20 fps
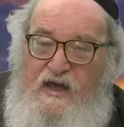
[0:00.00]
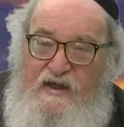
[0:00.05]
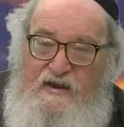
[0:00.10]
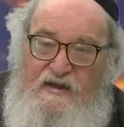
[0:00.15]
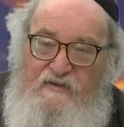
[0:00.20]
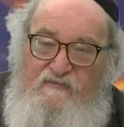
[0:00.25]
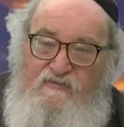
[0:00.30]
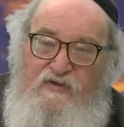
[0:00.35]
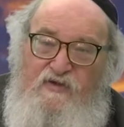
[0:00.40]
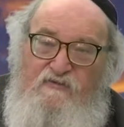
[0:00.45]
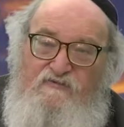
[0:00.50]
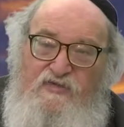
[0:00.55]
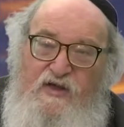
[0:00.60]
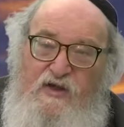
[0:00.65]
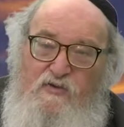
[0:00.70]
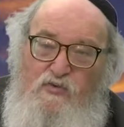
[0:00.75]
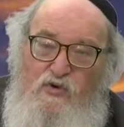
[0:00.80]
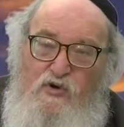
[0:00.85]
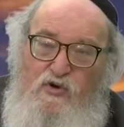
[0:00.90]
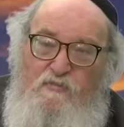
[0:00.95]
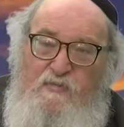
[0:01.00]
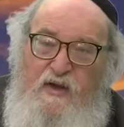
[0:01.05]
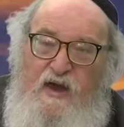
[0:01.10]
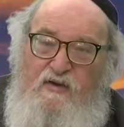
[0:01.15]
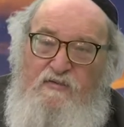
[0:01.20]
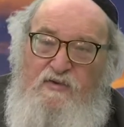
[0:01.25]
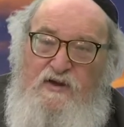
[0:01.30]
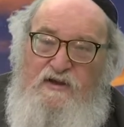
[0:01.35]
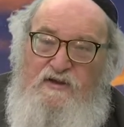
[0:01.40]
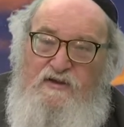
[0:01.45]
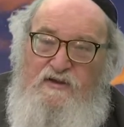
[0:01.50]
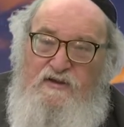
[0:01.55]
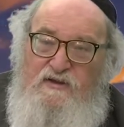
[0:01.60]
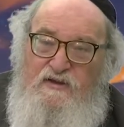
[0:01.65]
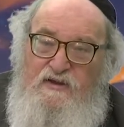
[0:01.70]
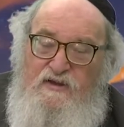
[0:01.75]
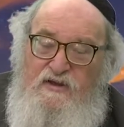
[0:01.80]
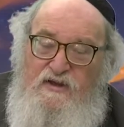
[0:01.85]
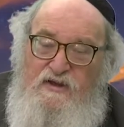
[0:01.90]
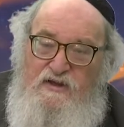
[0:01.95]
and even if they were married,
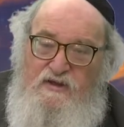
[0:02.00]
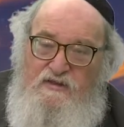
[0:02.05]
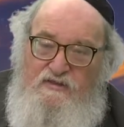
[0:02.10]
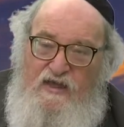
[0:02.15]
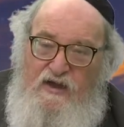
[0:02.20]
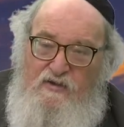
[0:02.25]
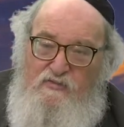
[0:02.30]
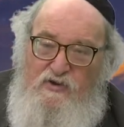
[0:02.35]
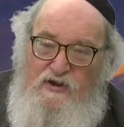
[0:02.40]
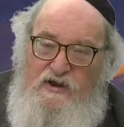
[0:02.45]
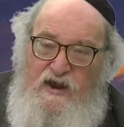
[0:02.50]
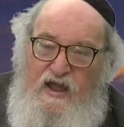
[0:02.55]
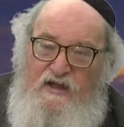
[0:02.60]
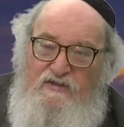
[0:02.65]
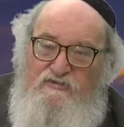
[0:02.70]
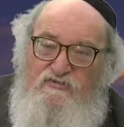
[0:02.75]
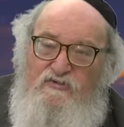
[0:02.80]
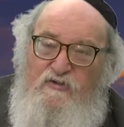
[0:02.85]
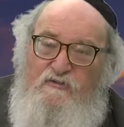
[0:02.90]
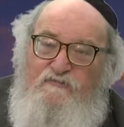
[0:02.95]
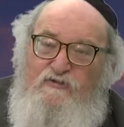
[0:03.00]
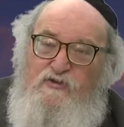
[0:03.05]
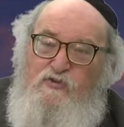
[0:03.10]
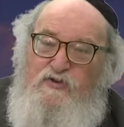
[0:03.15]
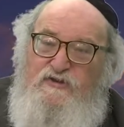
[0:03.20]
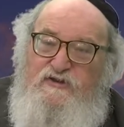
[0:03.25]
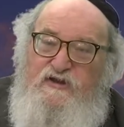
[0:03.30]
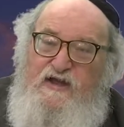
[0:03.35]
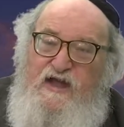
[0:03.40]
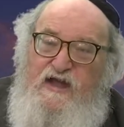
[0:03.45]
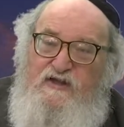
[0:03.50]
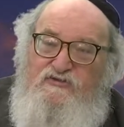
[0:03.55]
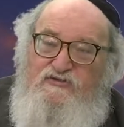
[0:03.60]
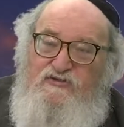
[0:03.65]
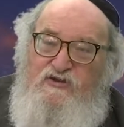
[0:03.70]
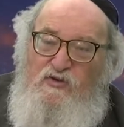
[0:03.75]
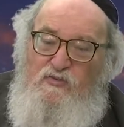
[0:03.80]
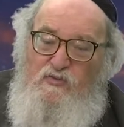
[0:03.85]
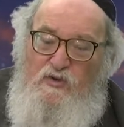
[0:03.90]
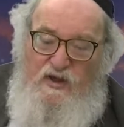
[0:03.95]
they were nenzu if it was
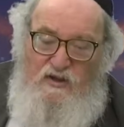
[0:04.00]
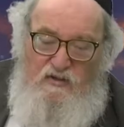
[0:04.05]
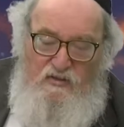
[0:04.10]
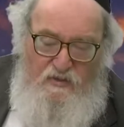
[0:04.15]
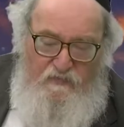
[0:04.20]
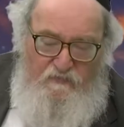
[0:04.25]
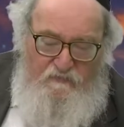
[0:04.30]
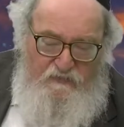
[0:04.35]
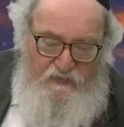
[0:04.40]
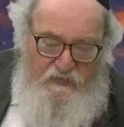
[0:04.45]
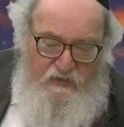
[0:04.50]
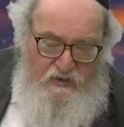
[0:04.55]
against their will.